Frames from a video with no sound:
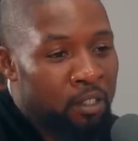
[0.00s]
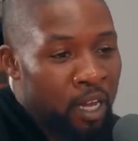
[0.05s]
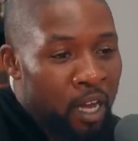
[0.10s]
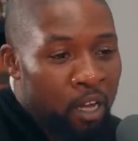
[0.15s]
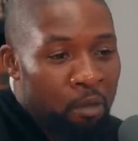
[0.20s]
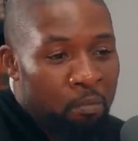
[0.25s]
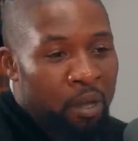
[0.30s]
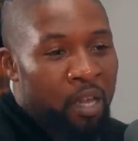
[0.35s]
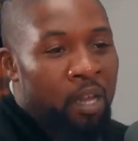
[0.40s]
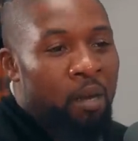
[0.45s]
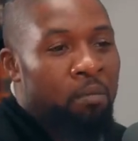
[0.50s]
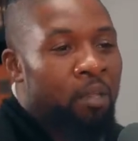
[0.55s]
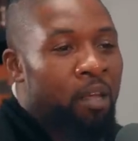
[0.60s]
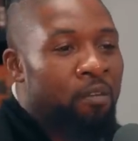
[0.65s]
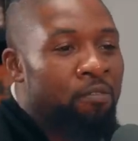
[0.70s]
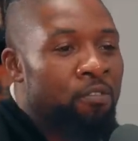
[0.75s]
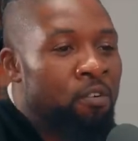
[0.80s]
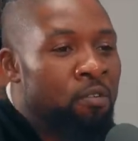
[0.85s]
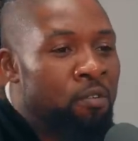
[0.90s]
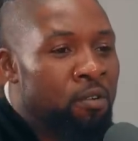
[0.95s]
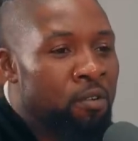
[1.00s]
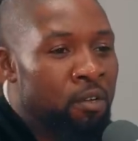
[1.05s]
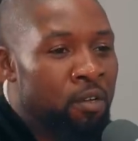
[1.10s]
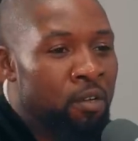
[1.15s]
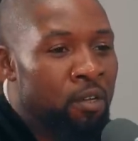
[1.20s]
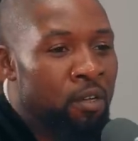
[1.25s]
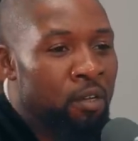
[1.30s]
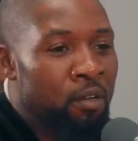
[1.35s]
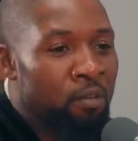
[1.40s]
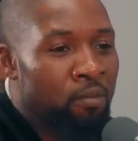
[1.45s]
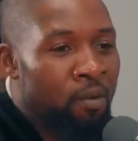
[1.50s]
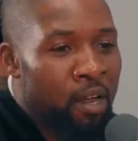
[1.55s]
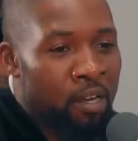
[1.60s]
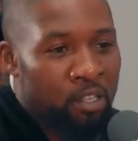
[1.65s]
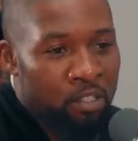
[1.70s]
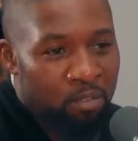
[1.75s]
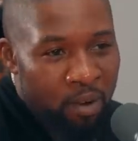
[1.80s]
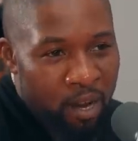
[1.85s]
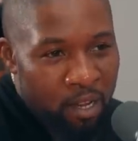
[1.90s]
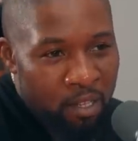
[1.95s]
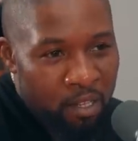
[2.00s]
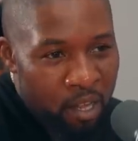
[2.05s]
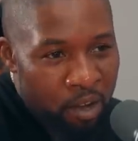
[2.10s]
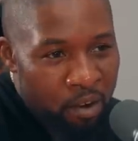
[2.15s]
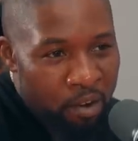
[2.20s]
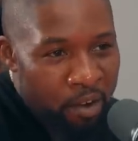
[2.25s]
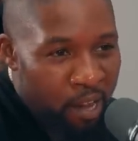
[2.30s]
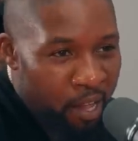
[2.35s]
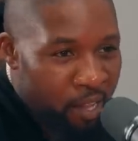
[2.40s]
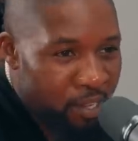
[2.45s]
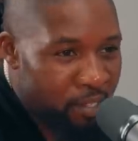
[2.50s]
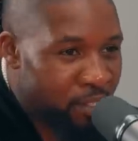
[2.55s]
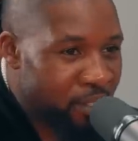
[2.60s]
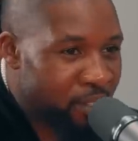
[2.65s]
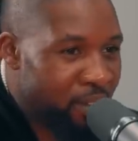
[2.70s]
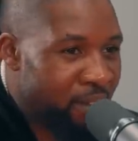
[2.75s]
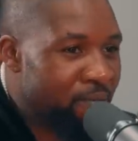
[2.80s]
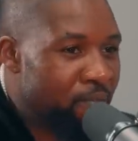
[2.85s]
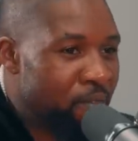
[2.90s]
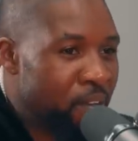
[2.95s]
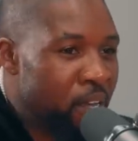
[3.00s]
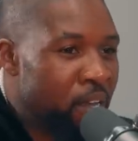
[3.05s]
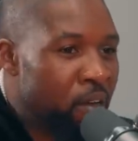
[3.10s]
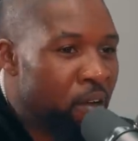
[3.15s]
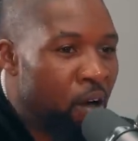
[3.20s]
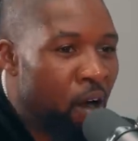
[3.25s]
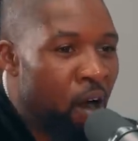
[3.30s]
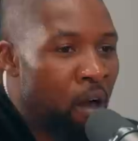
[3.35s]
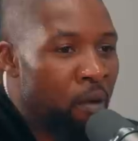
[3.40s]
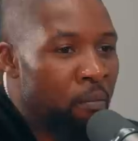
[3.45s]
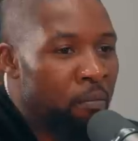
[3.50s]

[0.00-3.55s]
See how you picking up that phone? Yeah. Right. It's right there. It's convenient.